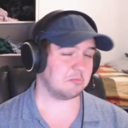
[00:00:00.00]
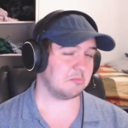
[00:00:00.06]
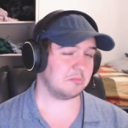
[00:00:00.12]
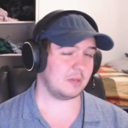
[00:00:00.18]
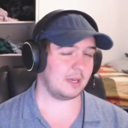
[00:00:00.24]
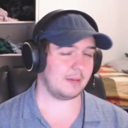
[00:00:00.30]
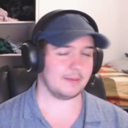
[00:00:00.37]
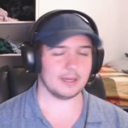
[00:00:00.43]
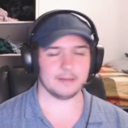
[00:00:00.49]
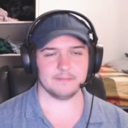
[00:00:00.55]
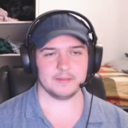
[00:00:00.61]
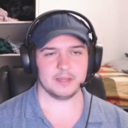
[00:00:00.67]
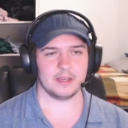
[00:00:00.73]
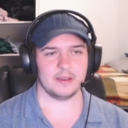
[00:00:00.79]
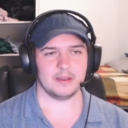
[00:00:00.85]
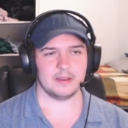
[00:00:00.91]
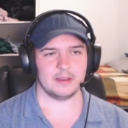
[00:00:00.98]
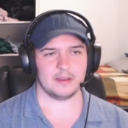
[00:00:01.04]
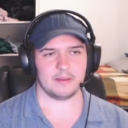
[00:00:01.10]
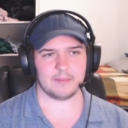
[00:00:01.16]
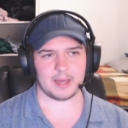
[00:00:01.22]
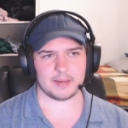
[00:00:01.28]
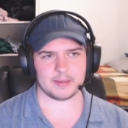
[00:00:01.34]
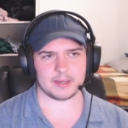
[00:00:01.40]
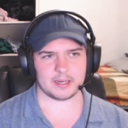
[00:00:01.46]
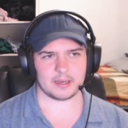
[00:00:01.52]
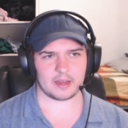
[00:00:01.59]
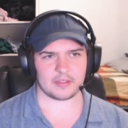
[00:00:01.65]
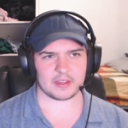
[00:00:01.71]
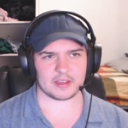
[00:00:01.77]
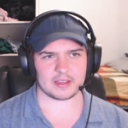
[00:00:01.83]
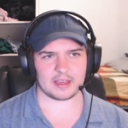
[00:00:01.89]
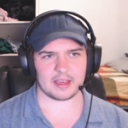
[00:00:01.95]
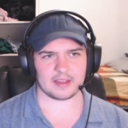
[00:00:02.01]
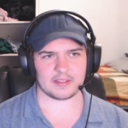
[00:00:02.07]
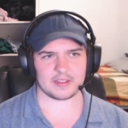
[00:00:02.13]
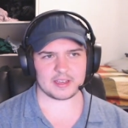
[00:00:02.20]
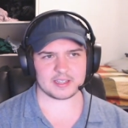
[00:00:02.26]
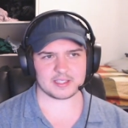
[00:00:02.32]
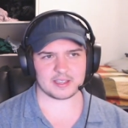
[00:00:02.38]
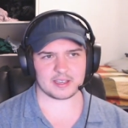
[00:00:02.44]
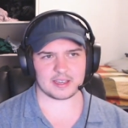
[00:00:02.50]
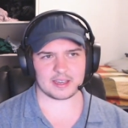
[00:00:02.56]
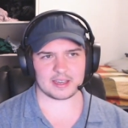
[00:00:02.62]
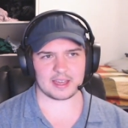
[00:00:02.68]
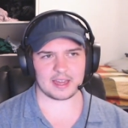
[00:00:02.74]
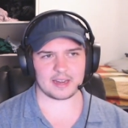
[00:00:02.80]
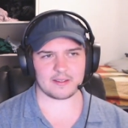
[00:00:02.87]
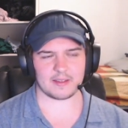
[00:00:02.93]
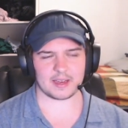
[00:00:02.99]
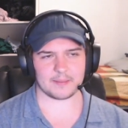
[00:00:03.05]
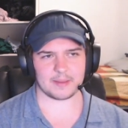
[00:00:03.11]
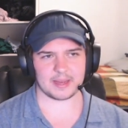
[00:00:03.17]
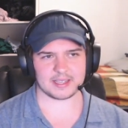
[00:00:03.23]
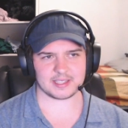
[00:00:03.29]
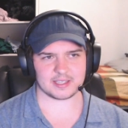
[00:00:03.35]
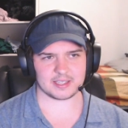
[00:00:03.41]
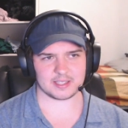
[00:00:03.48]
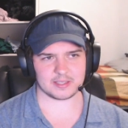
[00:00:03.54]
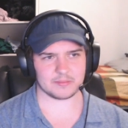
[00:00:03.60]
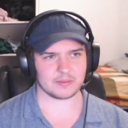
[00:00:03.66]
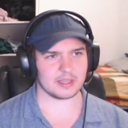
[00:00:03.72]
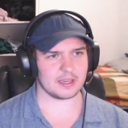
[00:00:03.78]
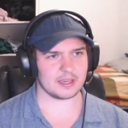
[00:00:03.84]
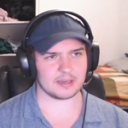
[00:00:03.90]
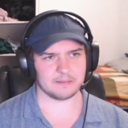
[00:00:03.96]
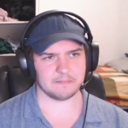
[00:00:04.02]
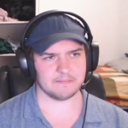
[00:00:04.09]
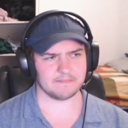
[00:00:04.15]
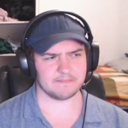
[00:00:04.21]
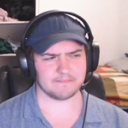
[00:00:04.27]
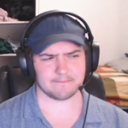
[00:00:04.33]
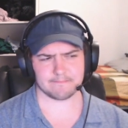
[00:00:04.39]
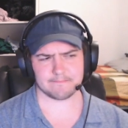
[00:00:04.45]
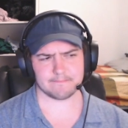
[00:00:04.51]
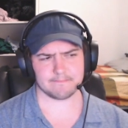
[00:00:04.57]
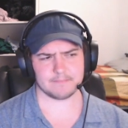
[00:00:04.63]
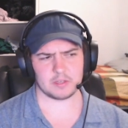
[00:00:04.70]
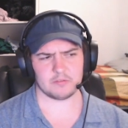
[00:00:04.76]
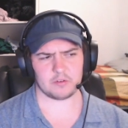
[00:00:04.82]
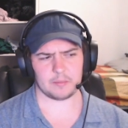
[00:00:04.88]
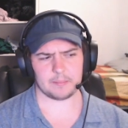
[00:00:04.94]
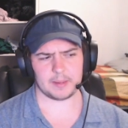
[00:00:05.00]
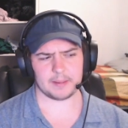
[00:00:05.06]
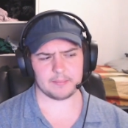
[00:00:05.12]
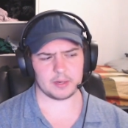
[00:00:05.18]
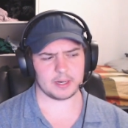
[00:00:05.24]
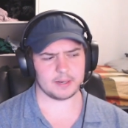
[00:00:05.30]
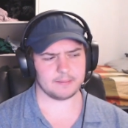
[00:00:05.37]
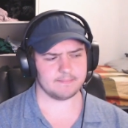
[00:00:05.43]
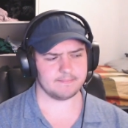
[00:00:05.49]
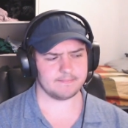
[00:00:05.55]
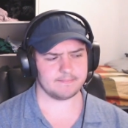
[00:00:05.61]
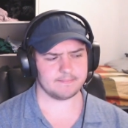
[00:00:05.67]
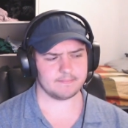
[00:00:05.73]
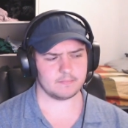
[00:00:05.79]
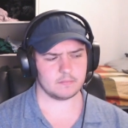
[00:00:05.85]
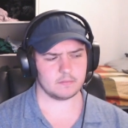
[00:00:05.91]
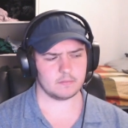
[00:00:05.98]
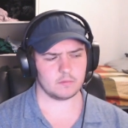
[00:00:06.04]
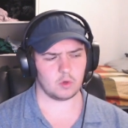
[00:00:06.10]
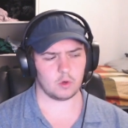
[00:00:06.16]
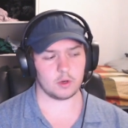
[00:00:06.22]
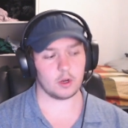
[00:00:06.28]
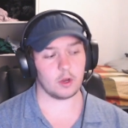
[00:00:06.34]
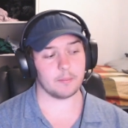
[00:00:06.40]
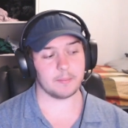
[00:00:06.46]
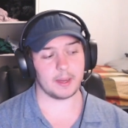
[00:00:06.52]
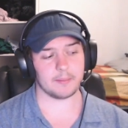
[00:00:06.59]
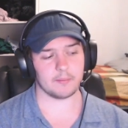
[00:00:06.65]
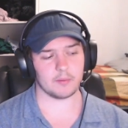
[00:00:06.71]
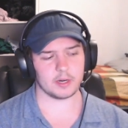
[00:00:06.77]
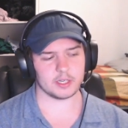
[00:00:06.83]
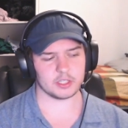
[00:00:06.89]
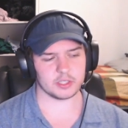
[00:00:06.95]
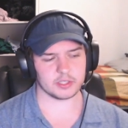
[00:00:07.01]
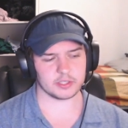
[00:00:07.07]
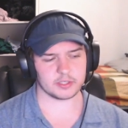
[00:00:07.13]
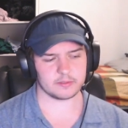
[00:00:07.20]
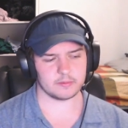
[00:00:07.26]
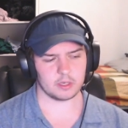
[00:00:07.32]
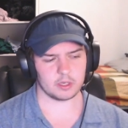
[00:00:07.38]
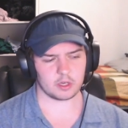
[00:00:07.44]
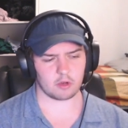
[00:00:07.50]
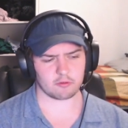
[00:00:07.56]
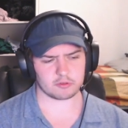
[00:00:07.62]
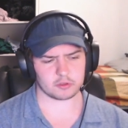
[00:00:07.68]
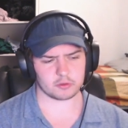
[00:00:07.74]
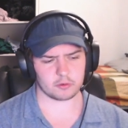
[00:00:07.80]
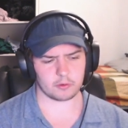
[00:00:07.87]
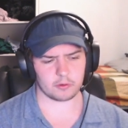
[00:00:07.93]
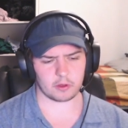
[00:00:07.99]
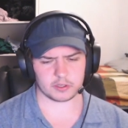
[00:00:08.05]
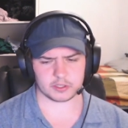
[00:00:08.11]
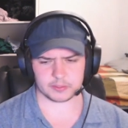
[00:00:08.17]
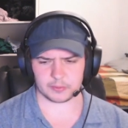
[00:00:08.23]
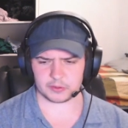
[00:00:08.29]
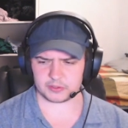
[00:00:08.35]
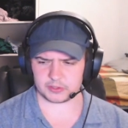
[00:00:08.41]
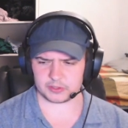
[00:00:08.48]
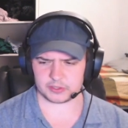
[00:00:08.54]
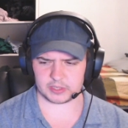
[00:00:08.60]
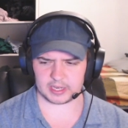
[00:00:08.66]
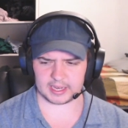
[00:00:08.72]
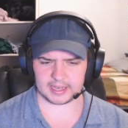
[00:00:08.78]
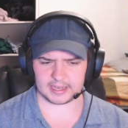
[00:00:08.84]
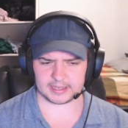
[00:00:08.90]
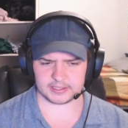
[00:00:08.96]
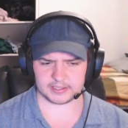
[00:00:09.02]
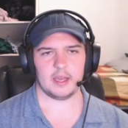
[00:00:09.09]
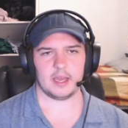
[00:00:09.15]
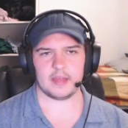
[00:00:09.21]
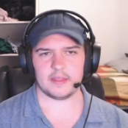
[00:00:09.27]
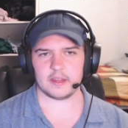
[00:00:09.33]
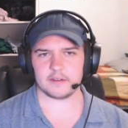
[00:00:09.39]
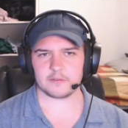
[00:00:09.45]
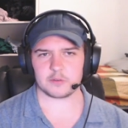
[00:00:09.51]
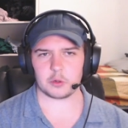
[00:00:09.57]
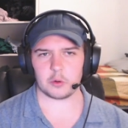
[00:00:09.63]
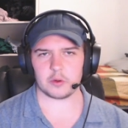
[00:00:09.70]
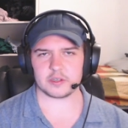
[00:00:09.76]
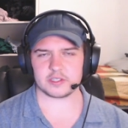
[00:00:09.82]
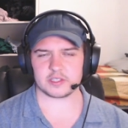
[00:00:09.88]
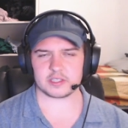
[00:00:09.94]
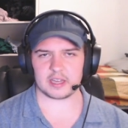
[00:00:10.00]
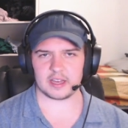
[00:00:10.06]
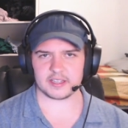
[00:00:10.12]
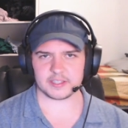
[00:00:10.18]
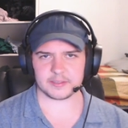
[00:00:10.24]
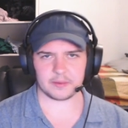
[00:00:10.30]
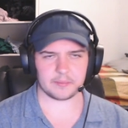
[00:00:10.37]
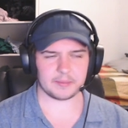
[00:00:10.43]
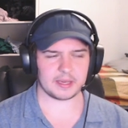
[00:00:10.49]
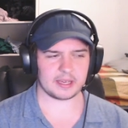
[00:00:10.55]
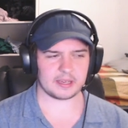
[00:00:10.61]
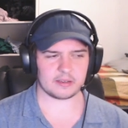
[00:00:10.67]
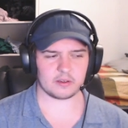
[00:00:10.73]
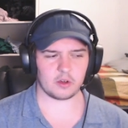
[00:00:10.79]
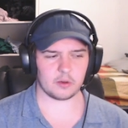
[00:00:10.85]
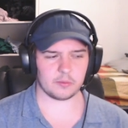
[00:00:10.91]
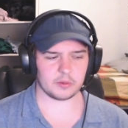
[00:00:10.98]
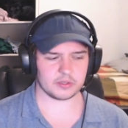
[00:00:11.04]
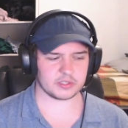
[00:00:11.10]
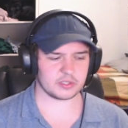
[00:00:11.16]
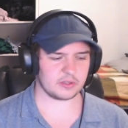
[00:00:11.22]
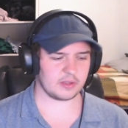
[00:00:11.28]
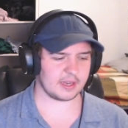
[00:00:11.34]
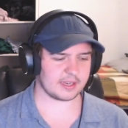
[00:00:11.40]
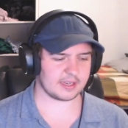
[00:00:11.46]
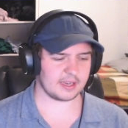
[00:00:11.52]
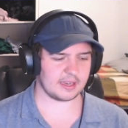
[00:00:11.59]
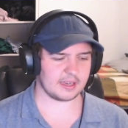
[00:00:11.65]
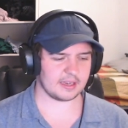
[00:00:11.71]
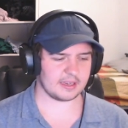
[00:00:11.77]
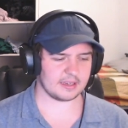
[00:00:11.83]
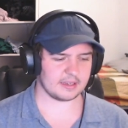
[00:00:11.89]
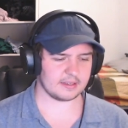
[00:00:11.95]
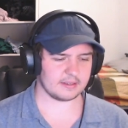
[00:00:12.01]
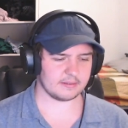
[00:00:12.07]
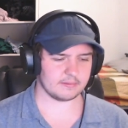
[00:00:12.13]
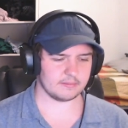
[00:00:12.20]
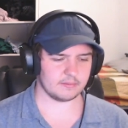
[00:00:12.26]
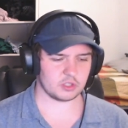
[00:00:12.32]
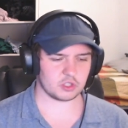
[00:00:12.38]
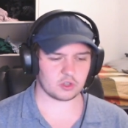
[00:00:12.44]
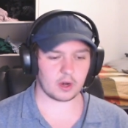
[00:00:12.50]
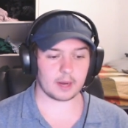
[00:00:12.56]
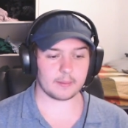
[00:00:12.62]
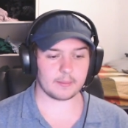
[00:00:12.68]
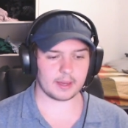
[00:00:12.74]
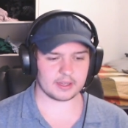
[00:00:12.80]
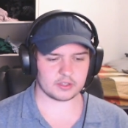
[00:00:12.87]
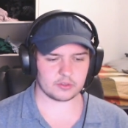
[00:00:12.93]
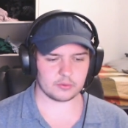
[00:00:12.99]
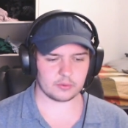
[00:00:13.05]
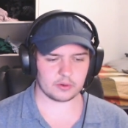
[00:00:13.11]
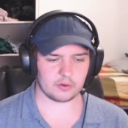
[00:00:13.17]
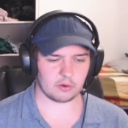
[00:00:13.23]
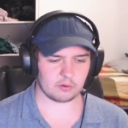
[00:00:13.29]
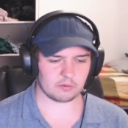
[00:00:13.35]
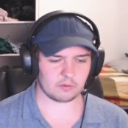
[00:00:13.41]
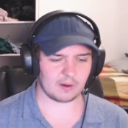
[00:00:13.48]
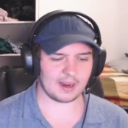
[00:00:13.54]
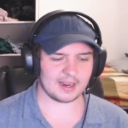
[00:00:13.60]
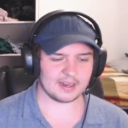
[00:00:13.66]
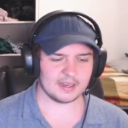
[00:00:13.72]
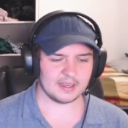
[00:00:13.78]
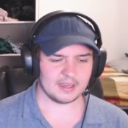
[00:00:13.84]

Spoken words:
Maybe. Maybe. I think it's like, again, like a masochism thing from memory. Or not memory, just cultural osmosis, I guess. And then, of course, Kazuma being almost like a straight man to it all, right?